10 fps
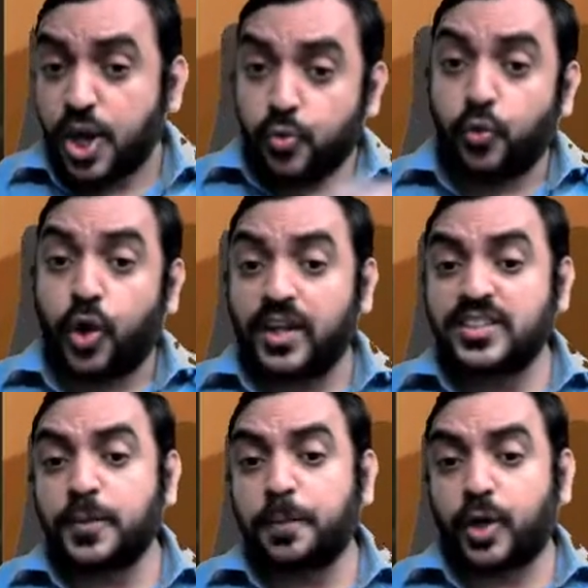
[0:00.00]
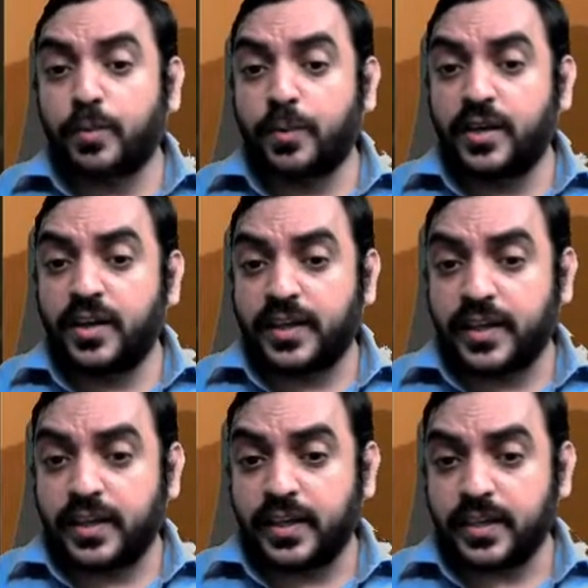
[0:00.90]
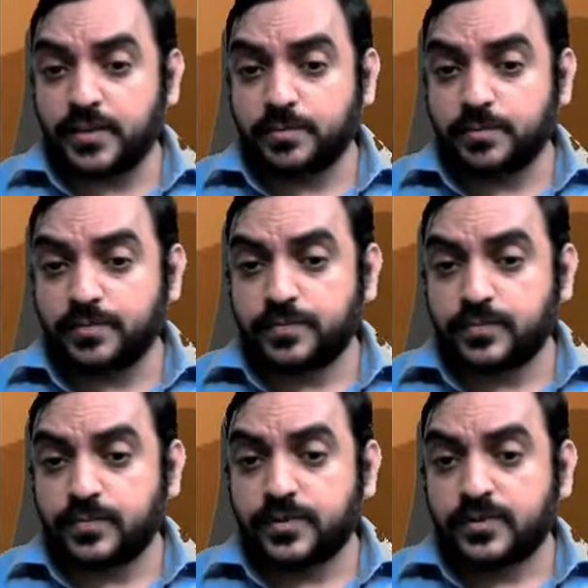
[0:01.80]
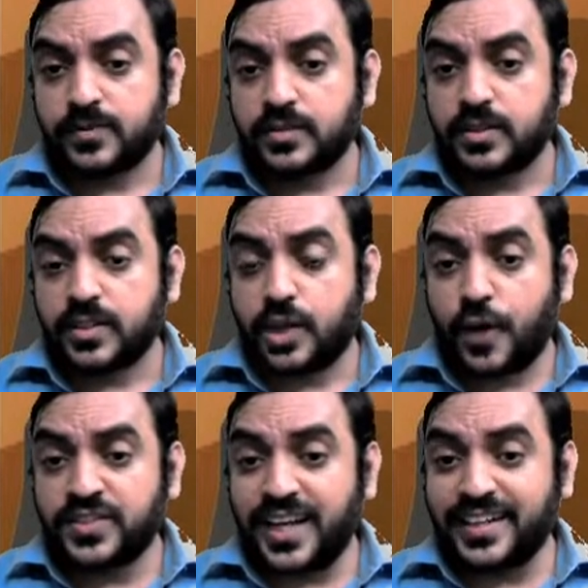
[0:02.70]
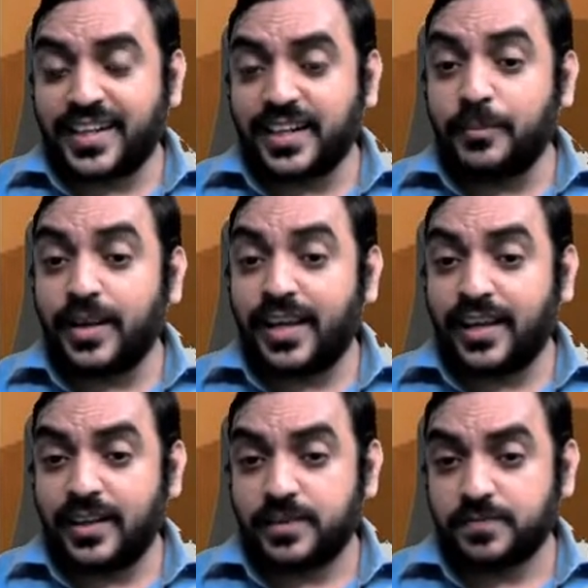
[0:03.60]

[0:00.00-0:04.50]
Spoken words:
what is the probability of selecting a male?